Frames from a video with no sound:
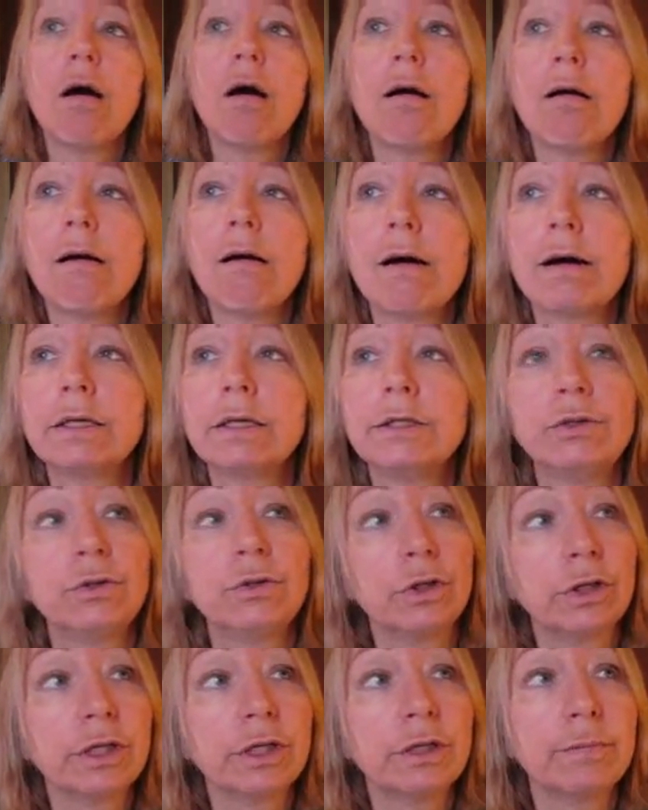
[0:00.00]
Uh,
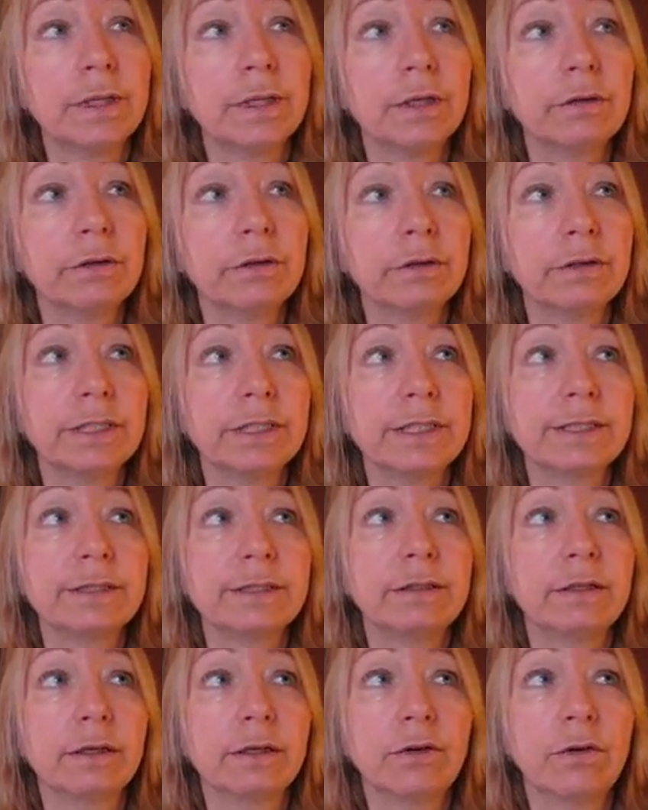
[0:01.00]
you look in the mirror and
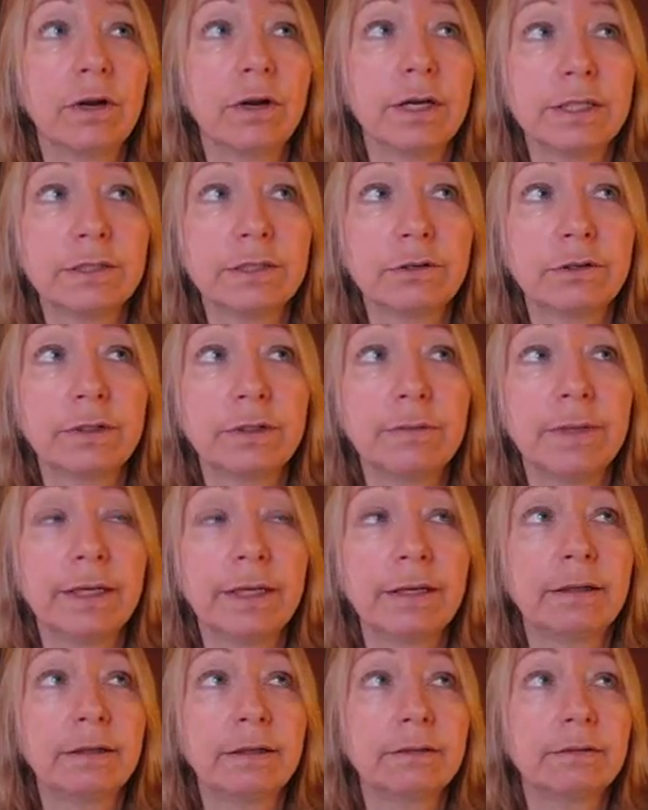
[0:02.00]
see that crying's only
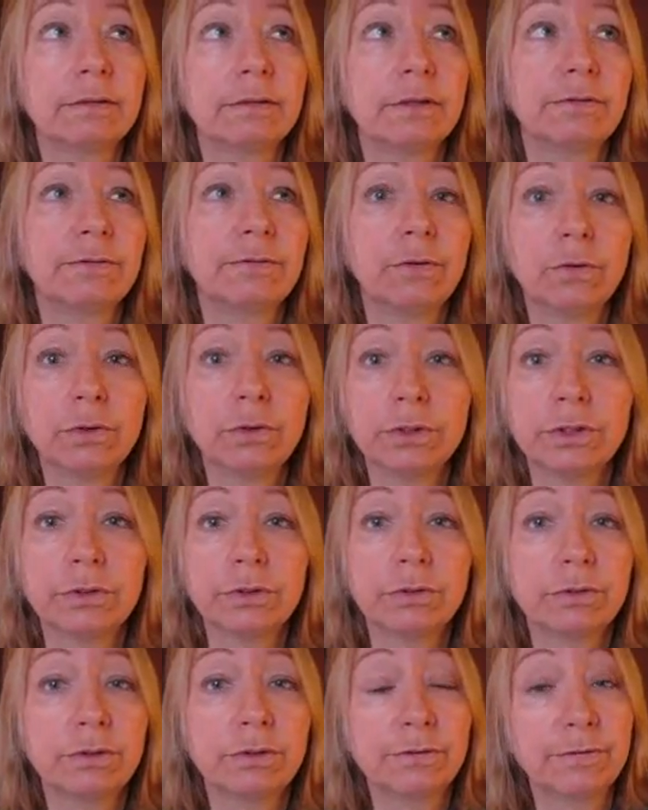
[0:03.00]
making the four
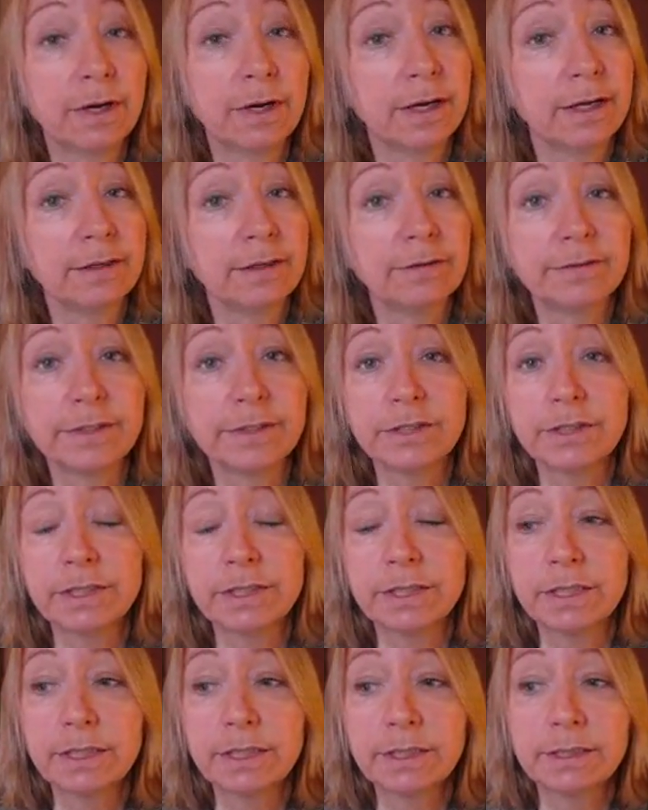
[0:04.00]
turn to five and
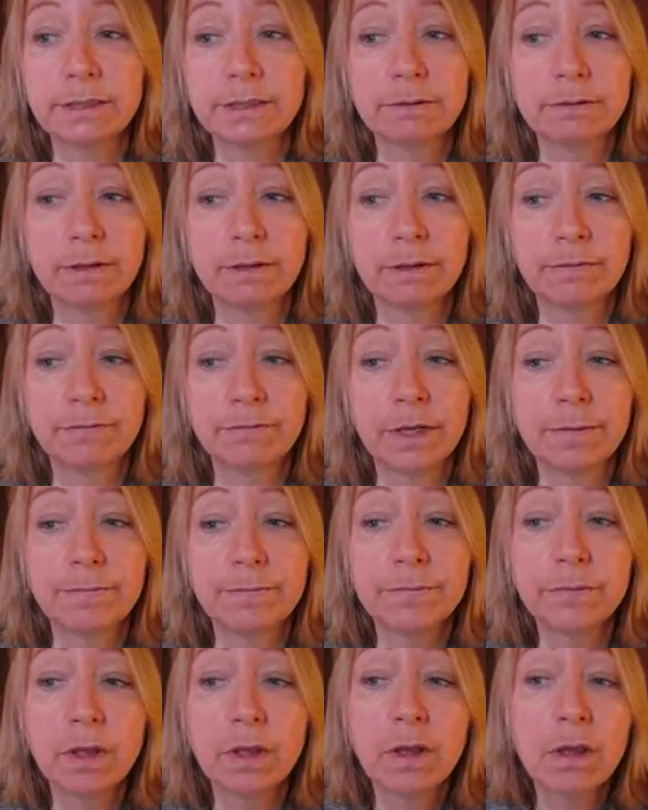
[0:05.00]
to six of
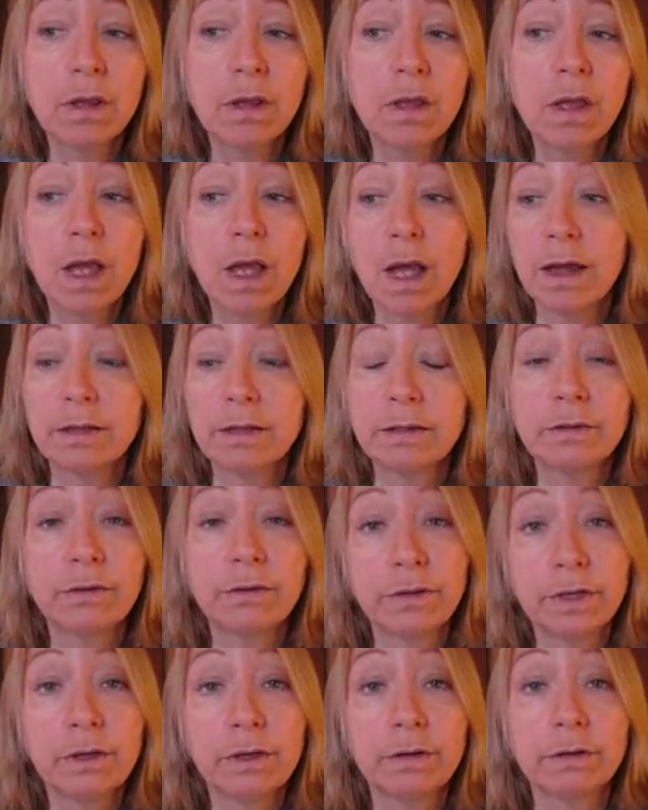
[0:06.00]
them. And
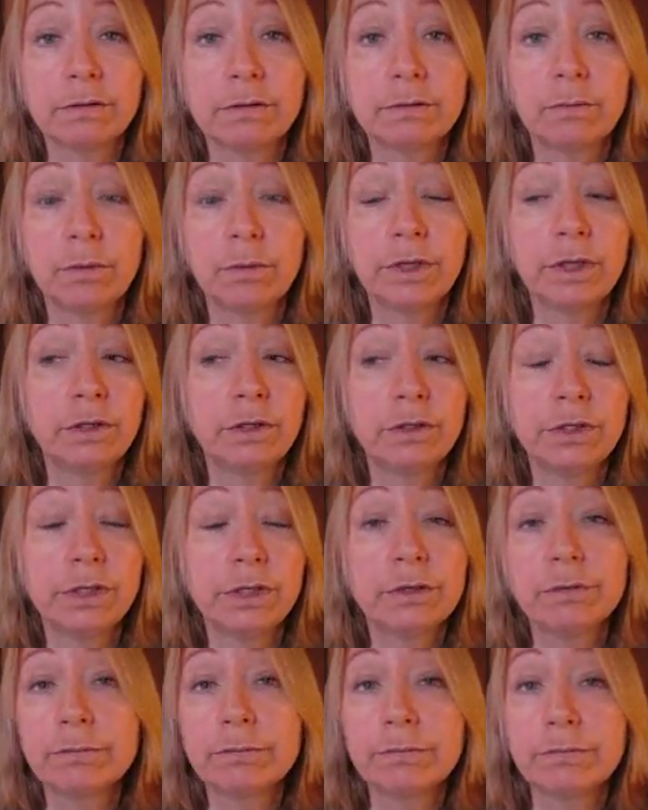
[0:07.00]
they're there. What are you going
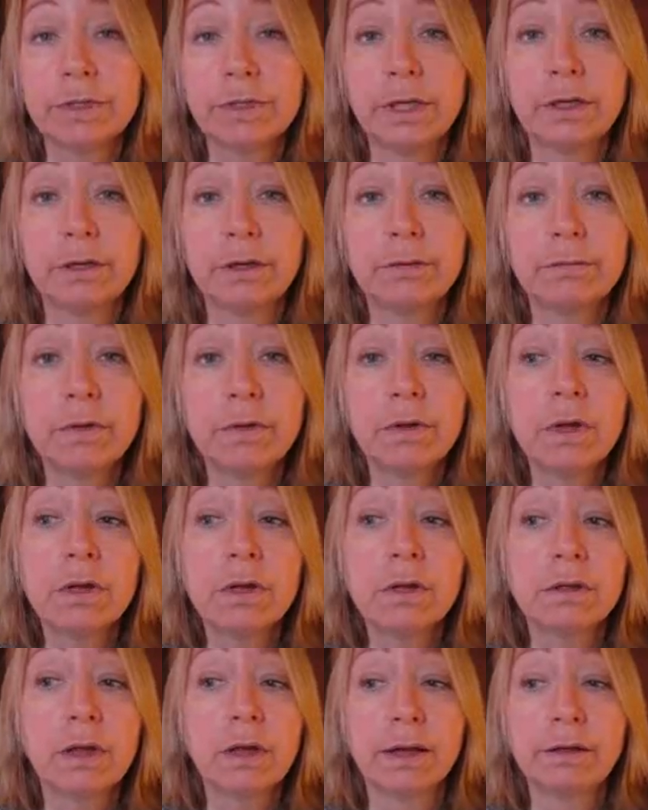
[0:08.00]
to do? You know,
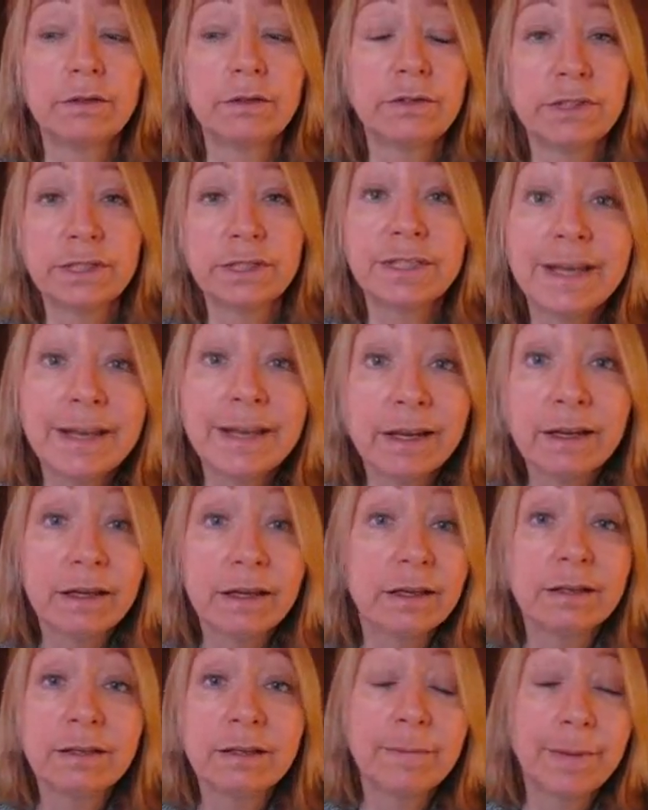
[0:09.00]
I couldn't
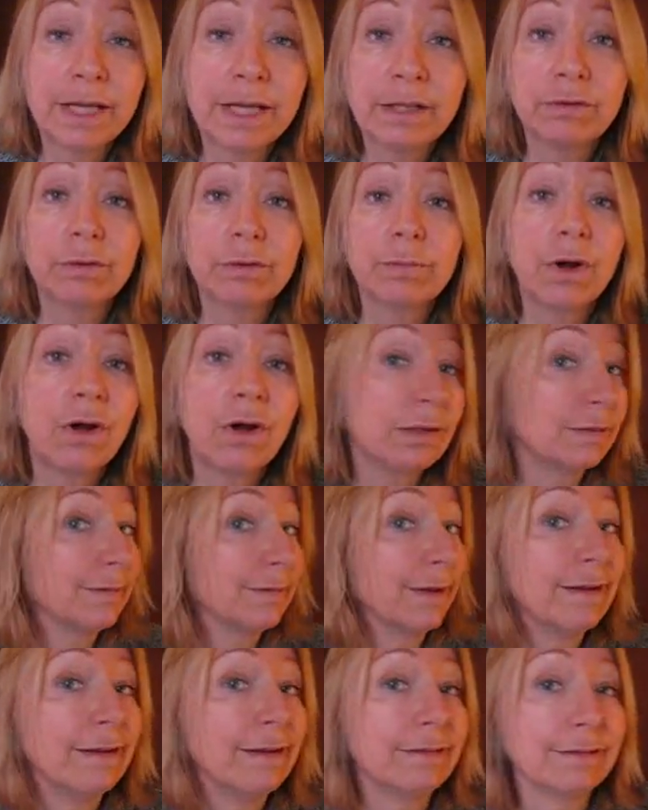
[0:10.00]
stay in the bathroom all
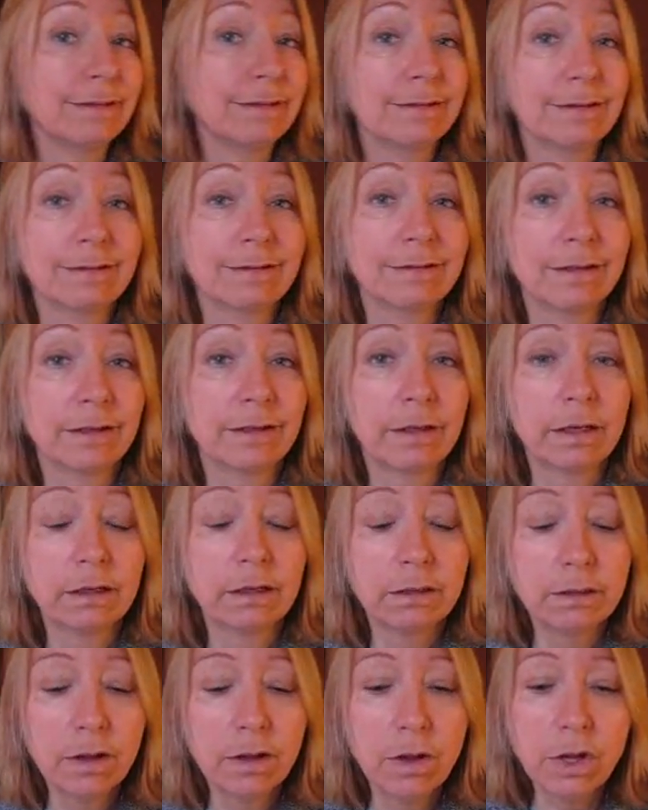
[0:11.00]
night
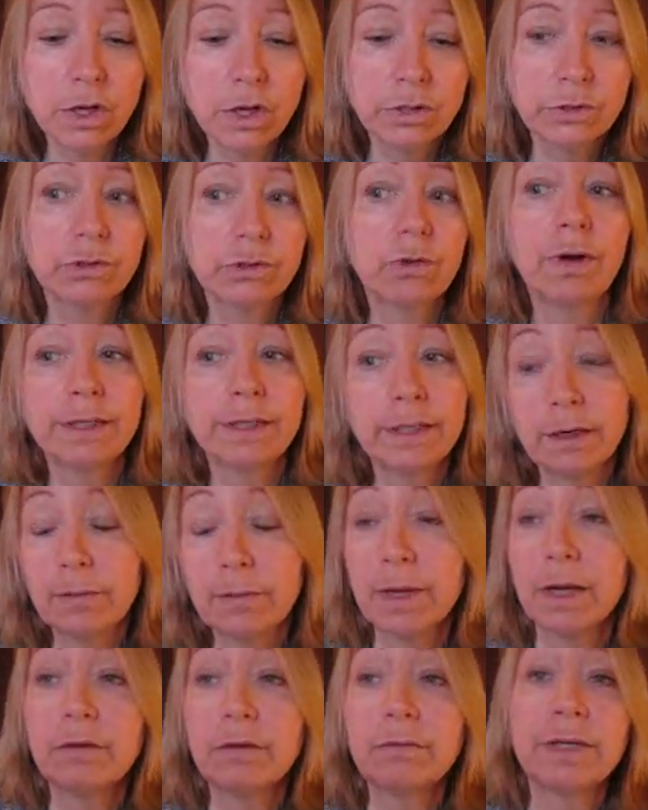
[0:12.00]
again. So I
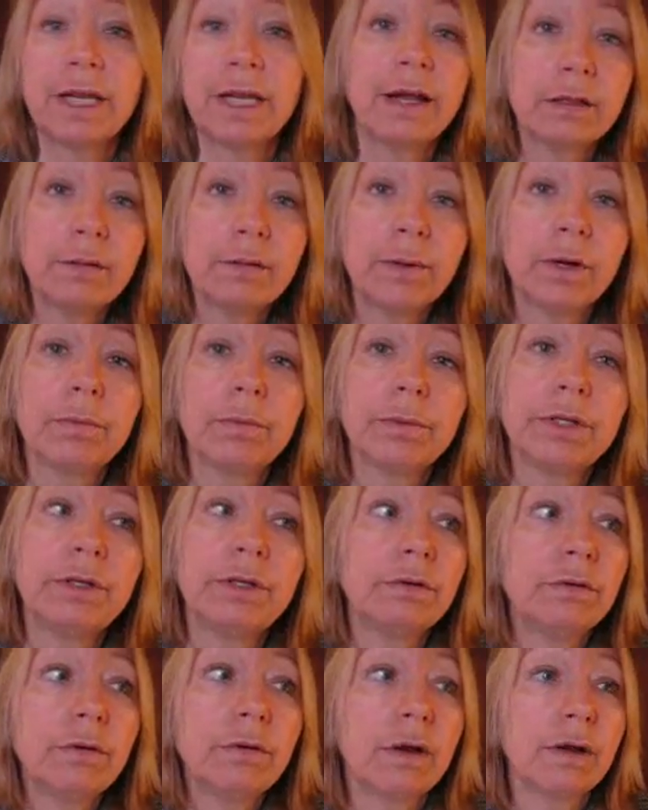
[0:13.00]
came out, we had the
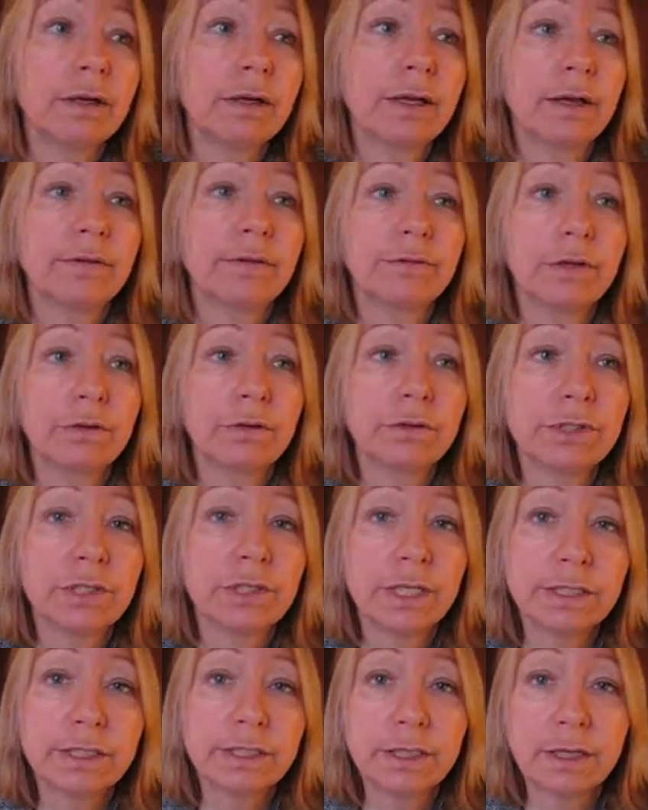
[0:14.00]
barbecue, I got flowers
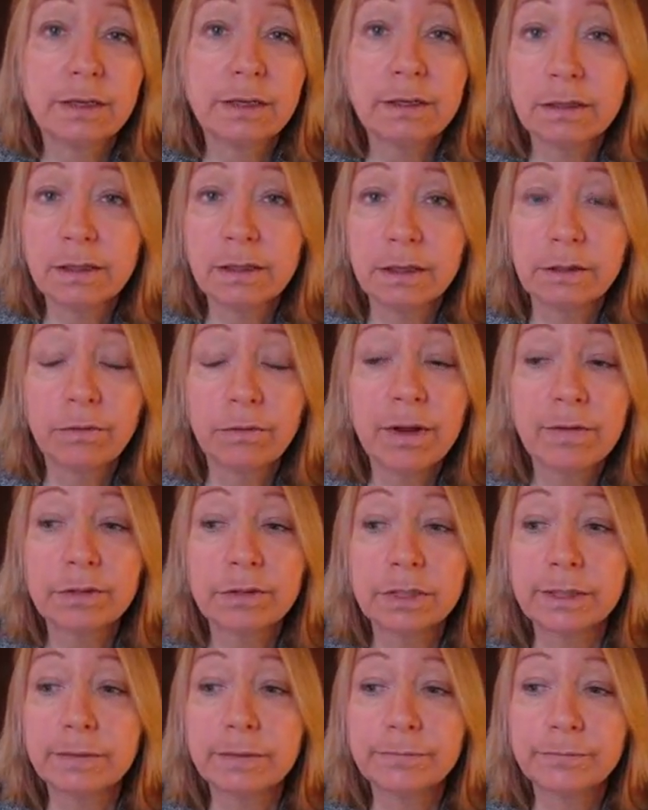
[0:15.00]
the next day, and a lot of
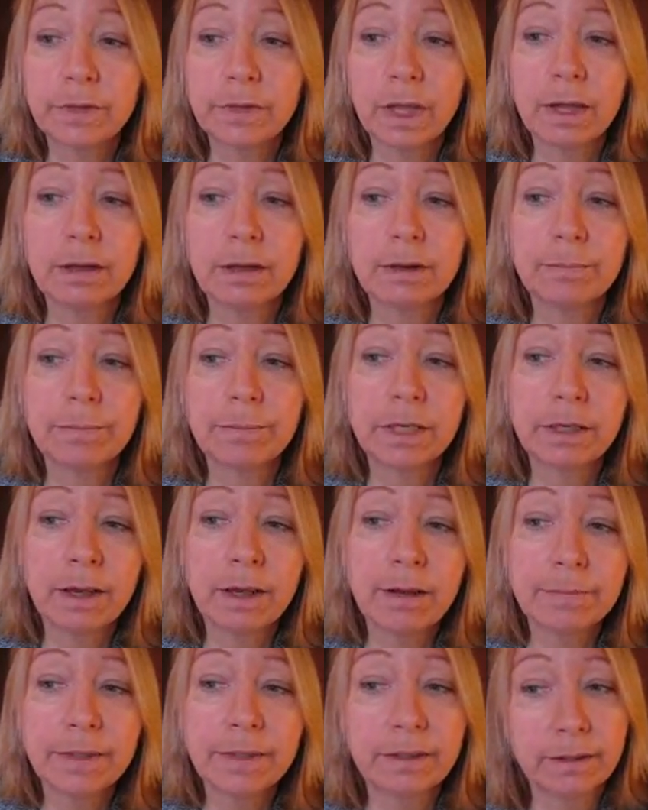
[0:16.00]
groveling. Uh, but
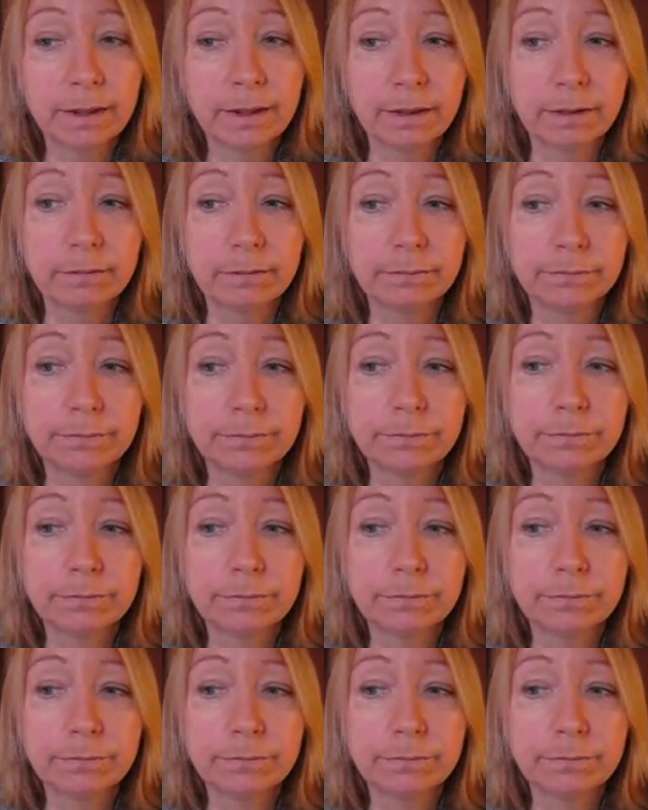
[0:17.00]
it got me thinking